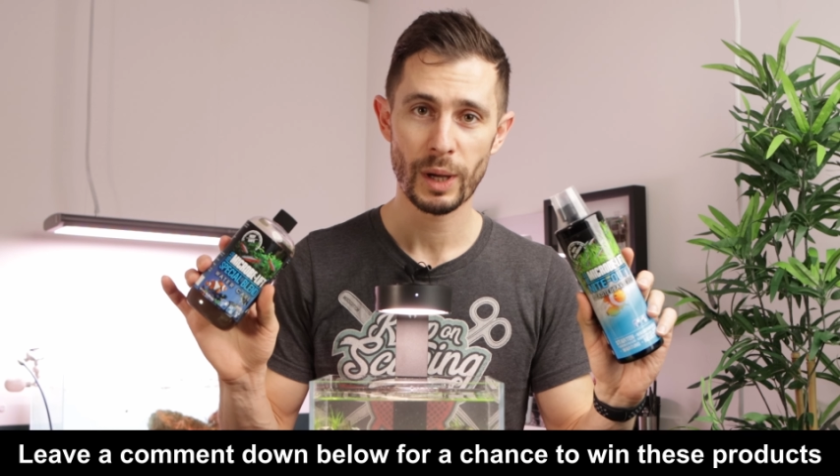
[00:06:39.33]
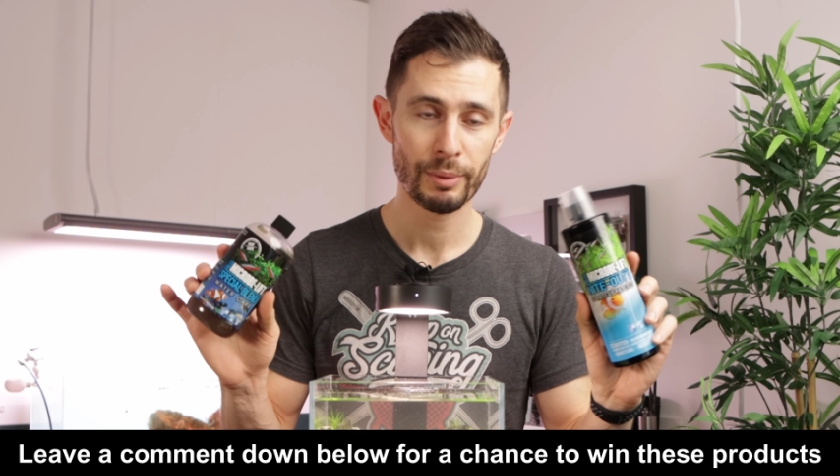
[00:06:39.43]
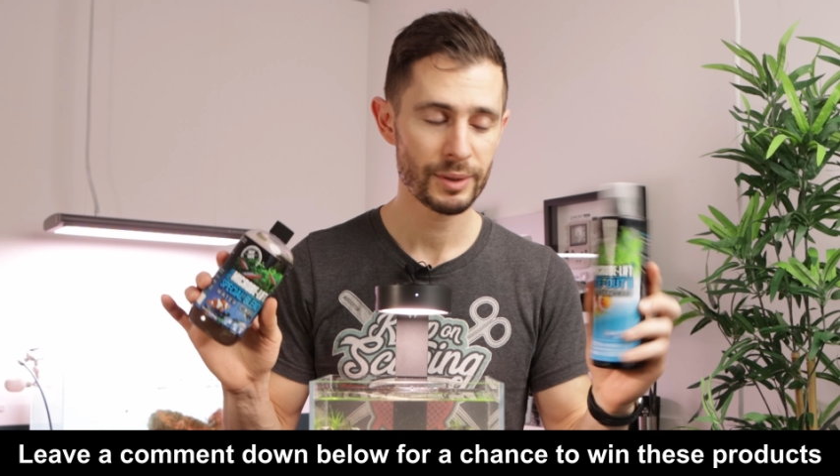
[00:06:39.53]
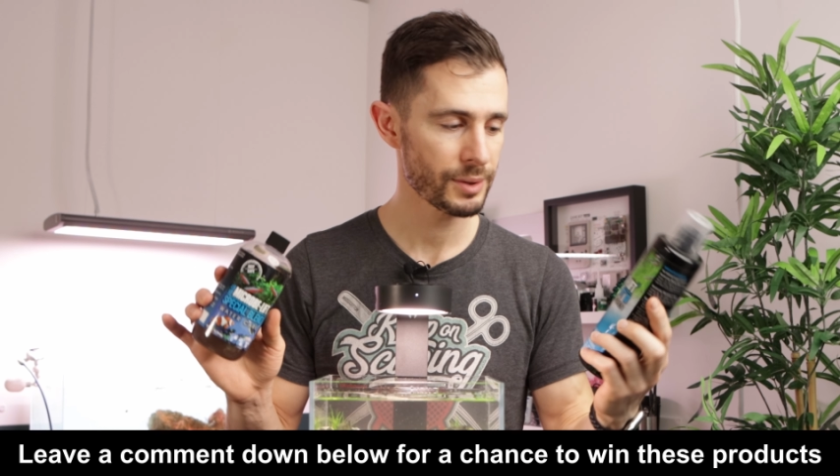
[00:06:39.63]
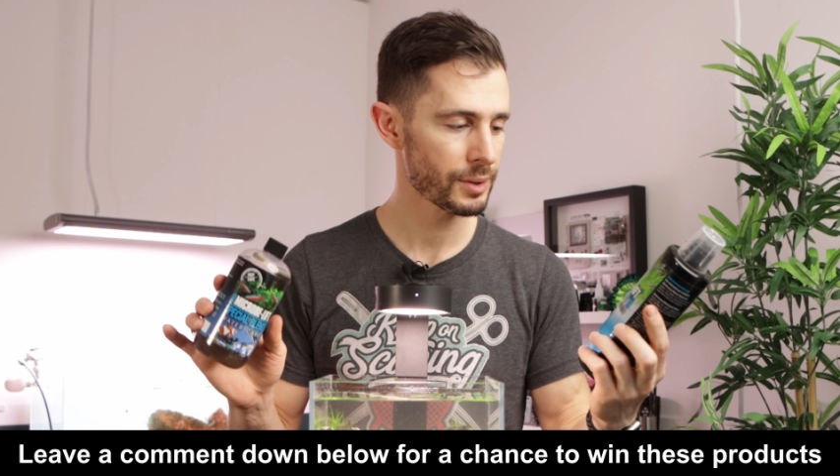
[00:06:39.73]

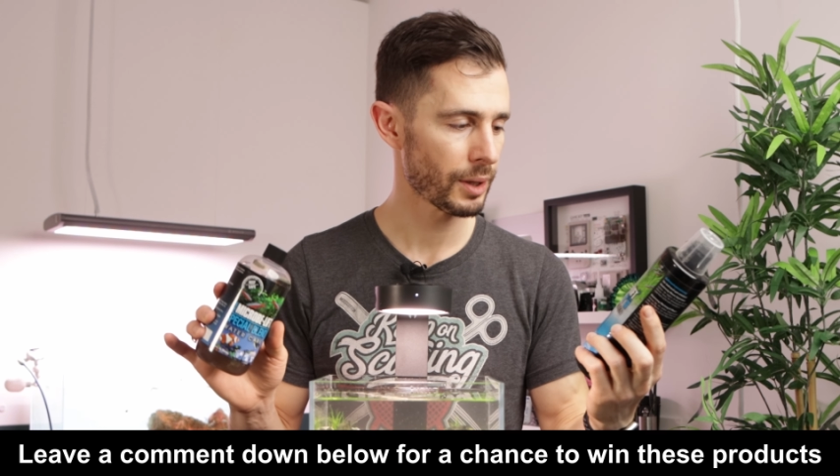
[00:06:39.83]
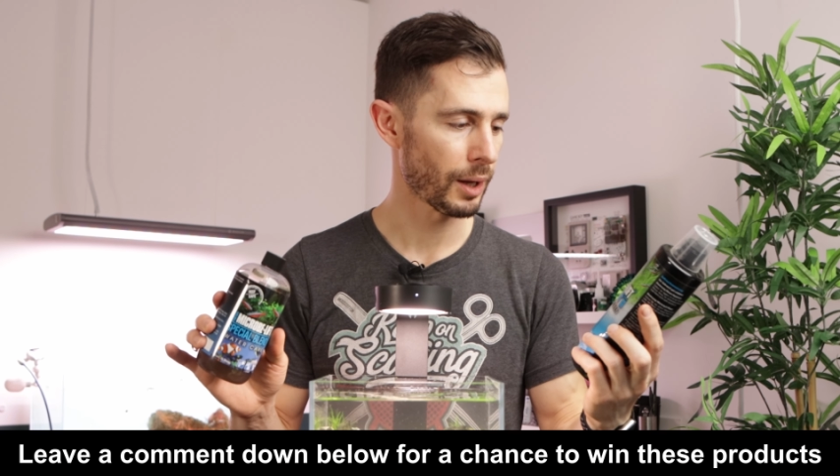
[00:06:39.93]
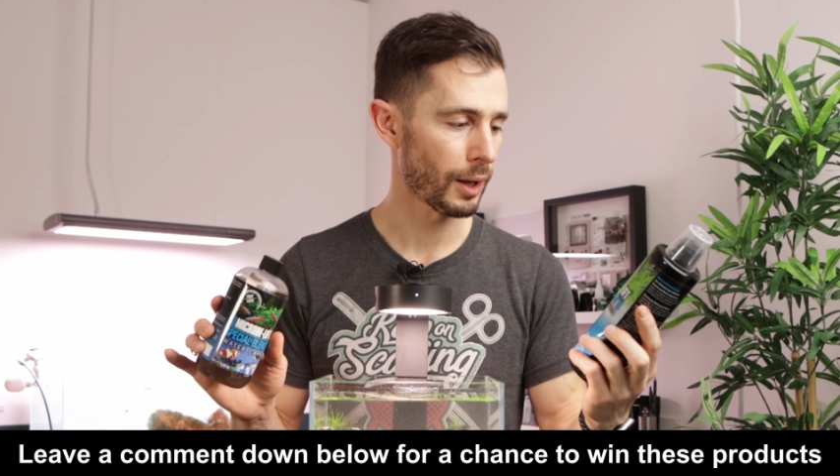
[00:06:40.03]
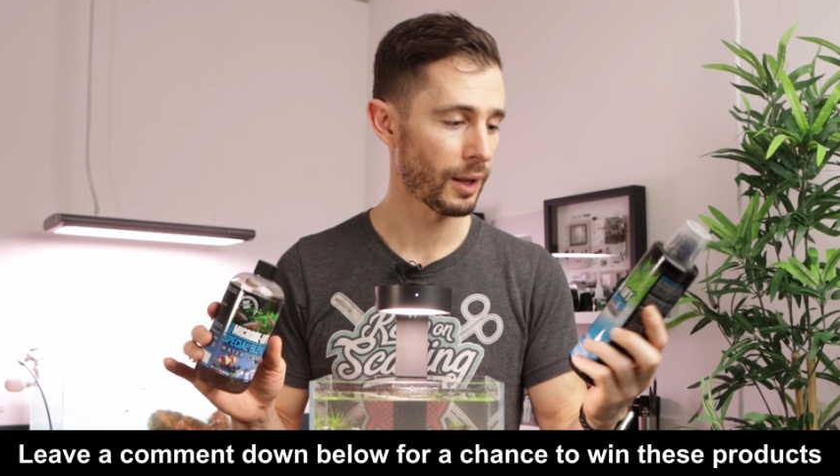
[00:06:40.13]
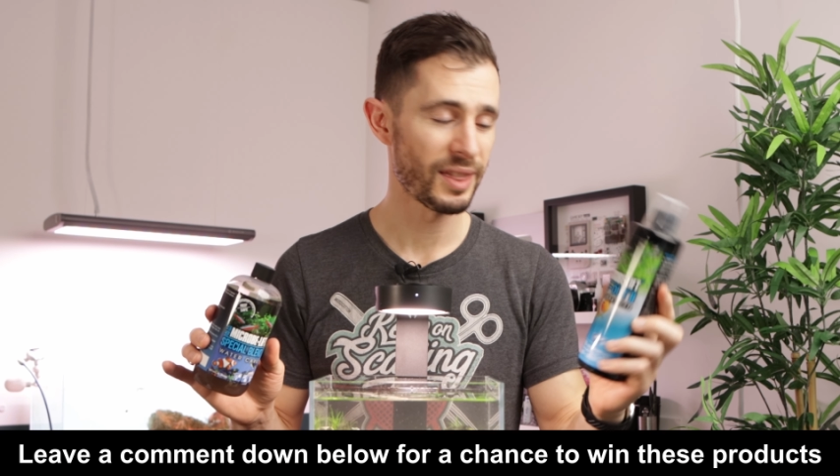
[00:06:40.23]
weapons,
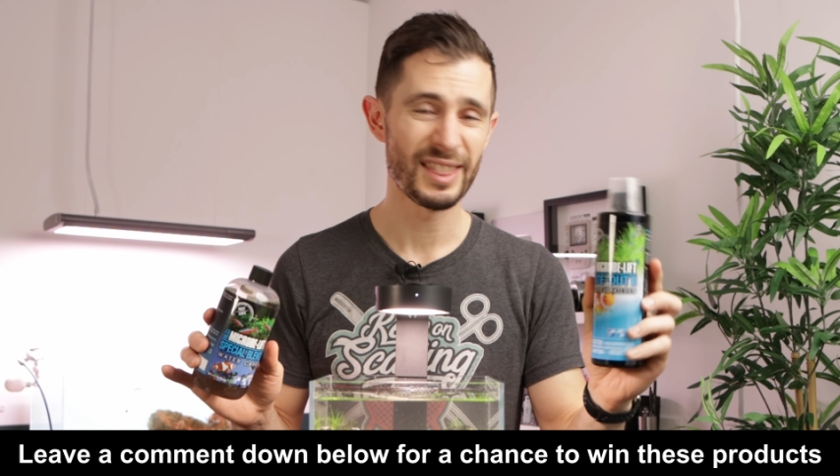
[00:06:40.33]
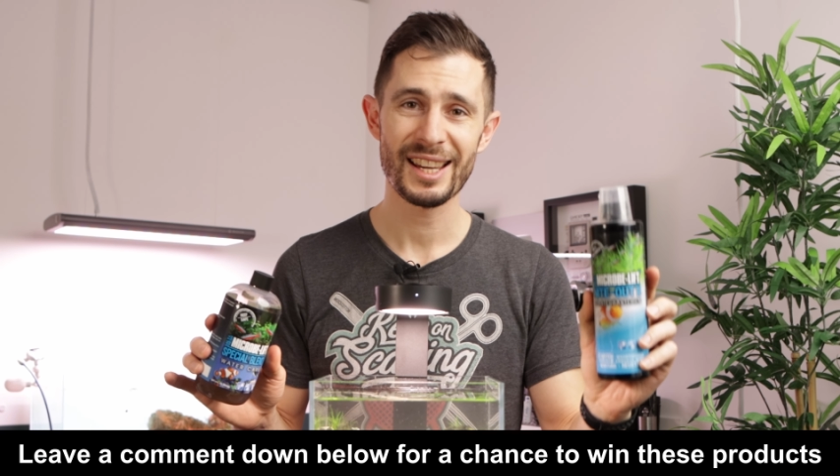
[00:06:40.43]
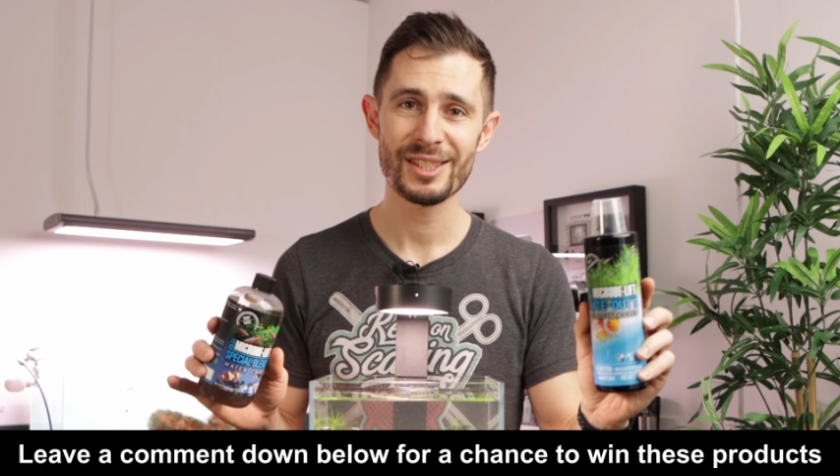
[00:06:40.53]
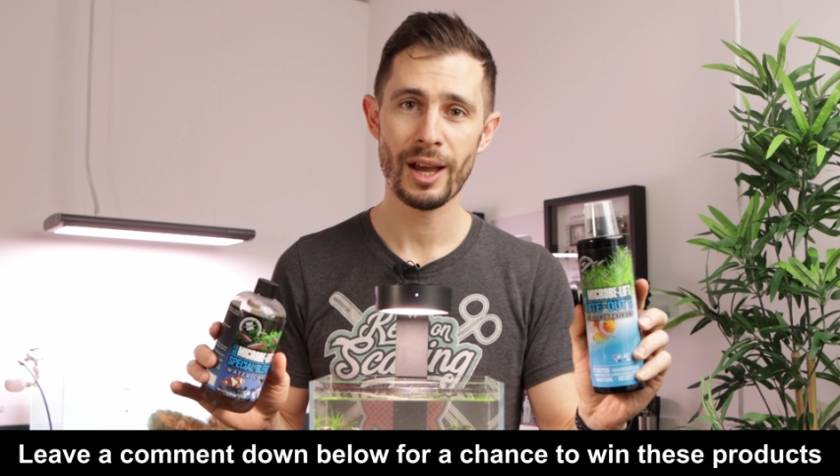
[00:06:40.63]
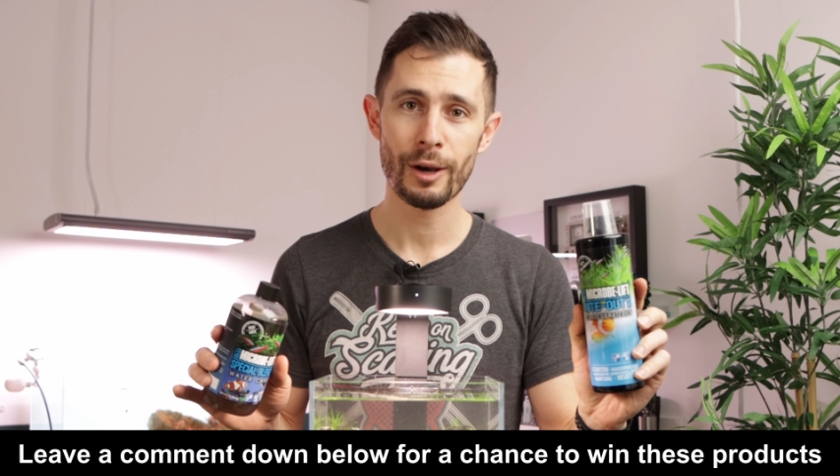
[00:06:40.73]
uh,
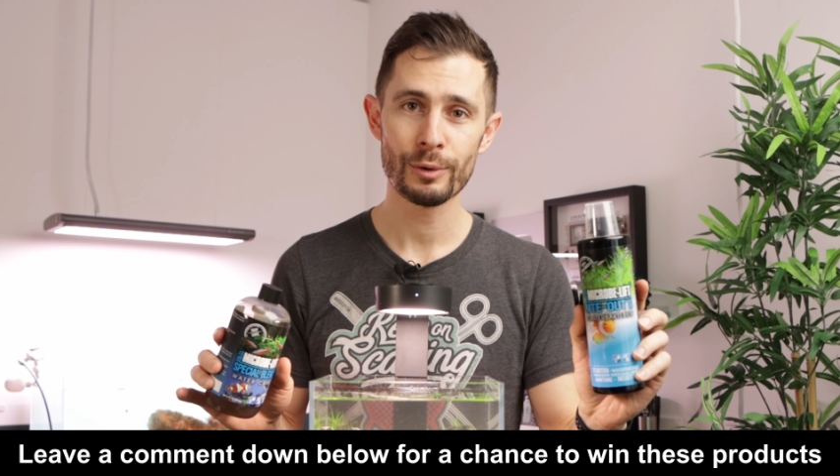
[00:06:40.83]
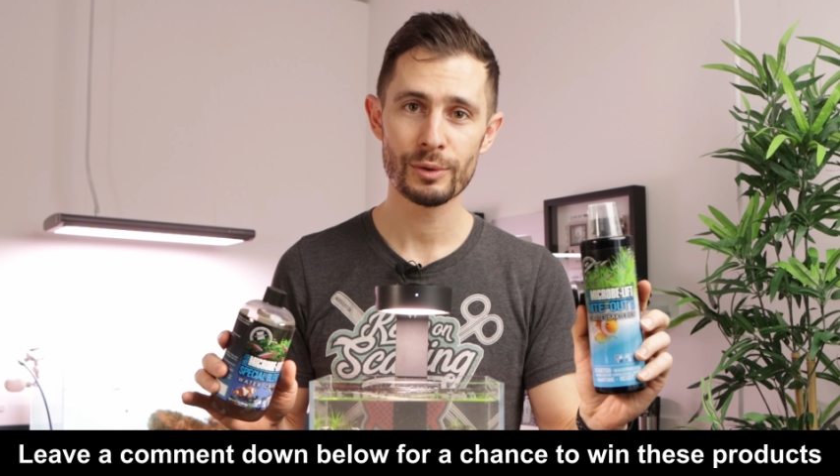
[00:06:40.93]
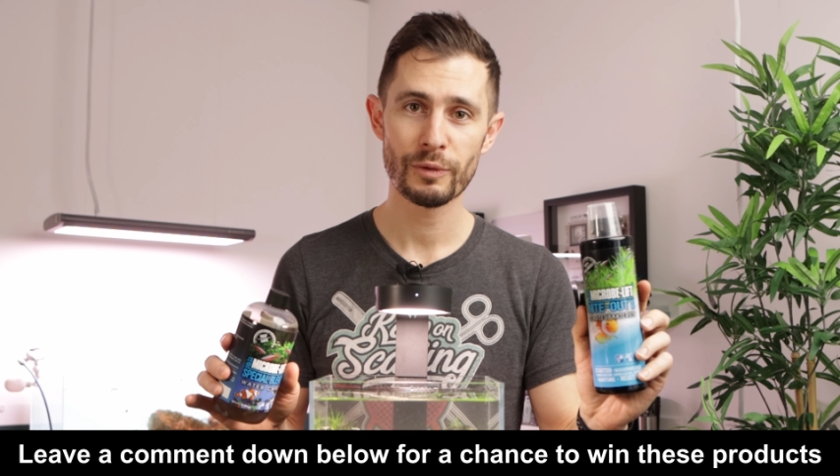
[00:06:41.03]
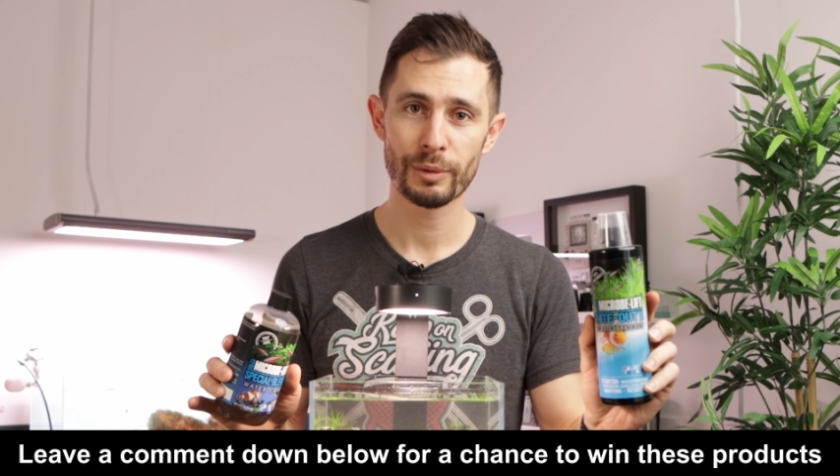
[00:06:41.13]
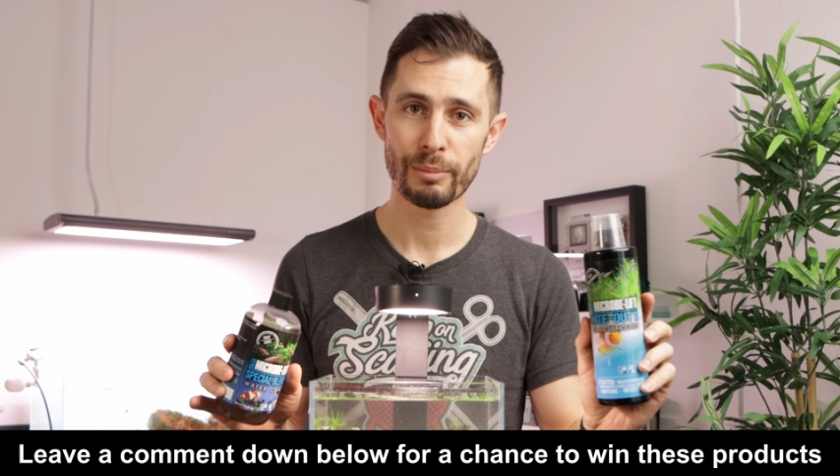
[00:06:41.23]
Nite Out
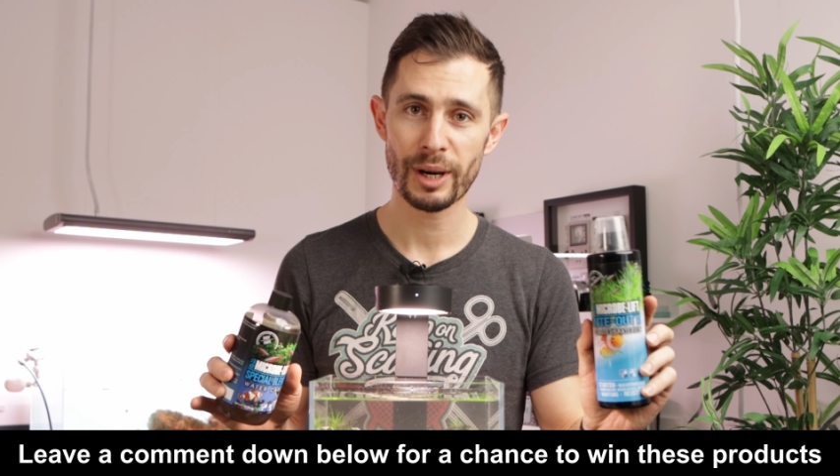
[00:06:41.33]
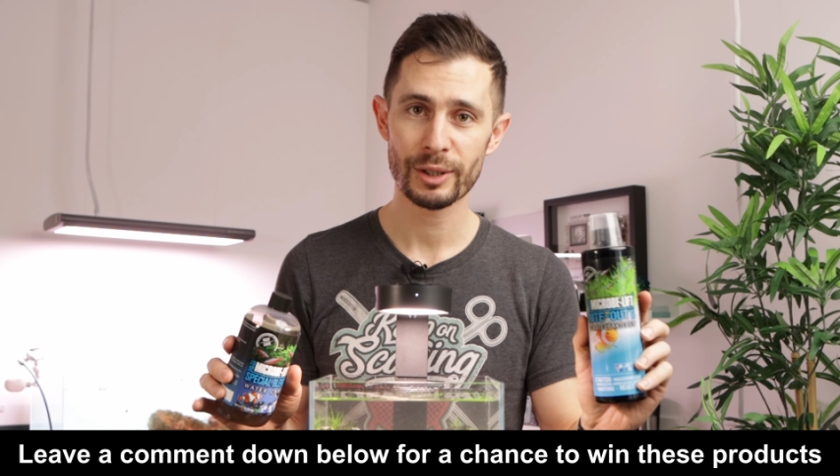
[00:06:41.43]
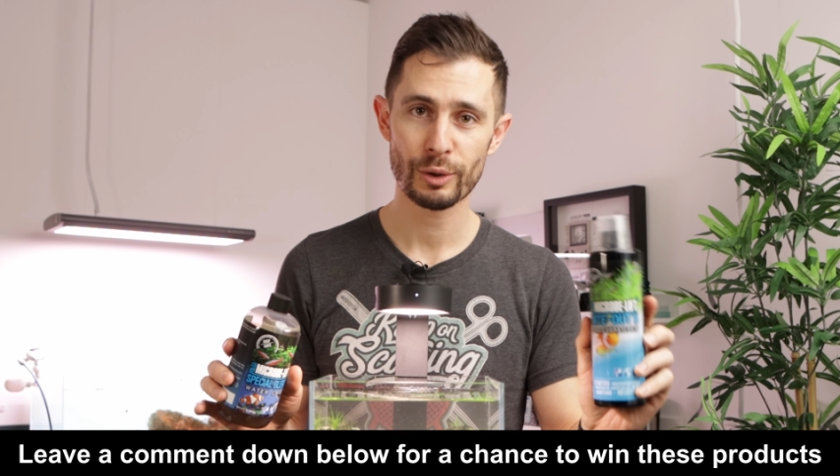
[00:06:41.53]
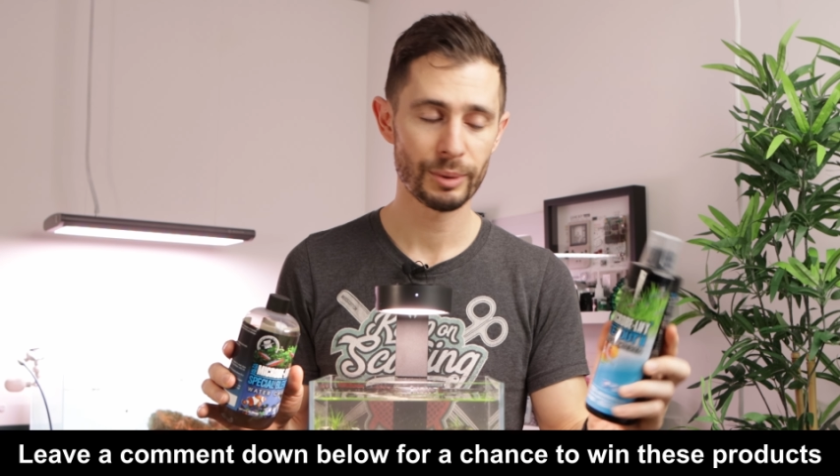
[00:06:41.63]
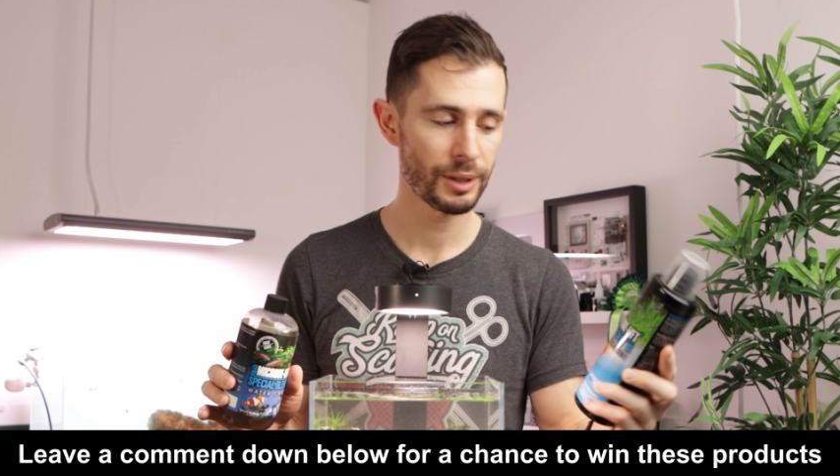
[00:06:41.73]
from Microbe